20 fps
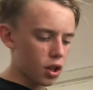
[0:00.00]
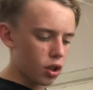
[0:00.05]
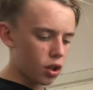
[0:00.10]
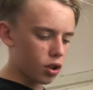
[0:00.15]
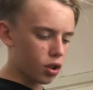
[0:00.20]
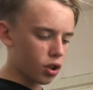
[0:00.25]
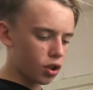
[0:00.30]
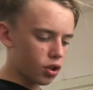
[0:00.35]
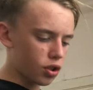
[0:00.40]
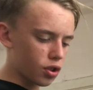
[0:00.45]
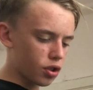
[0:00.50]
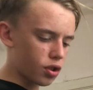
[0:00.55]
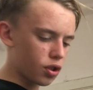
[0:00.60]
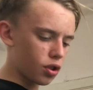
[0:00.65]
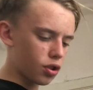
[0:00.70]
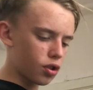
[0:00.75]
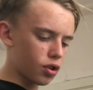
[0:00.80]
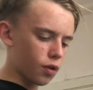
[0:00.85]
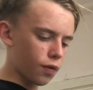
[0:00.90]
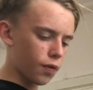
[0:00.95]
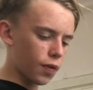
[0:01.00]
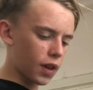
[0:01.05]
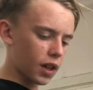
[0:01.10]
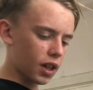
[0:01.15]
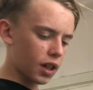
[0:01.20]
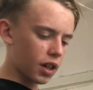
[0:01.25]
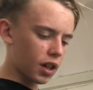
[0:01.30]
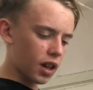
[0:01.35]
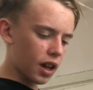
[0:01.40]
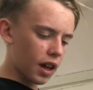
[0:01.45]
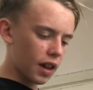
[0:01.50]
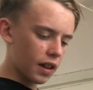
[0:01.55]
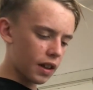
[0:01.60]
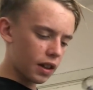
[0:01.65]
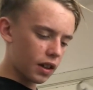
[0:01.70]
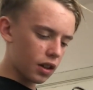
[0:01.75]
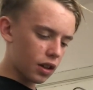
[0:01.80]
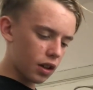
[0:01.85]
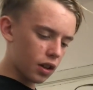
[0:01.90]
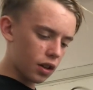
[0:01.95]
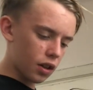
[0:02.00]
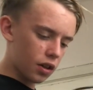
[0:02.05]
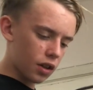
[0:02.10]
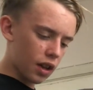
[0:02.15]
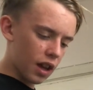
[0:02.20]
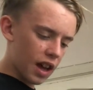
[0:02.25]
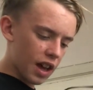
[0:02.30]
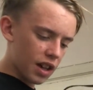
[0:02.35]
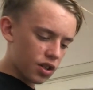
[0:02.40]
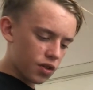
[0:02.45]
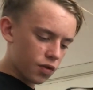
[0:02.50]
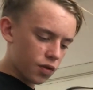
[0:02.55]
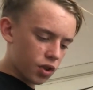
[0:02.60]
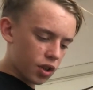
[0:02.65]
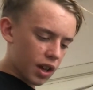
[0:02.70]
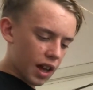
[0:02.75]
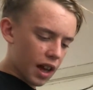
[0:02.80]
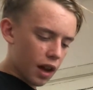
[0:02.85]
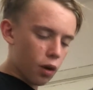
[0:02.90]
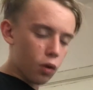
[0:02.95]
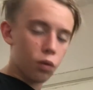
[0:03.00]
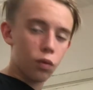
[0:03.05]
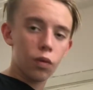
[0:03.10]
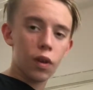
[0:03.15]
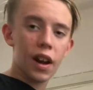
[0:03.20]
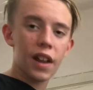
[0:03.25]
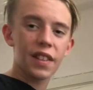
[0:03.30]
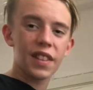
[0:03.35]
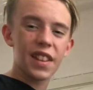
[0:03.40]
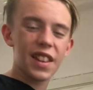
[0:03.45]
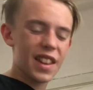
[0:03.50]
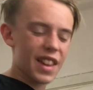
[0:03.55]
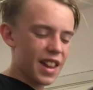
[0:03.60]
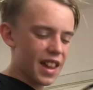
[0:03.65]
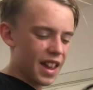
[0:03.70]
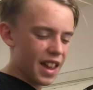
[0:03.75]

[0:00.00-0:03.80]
you can just use your finger and the edge of your nail around the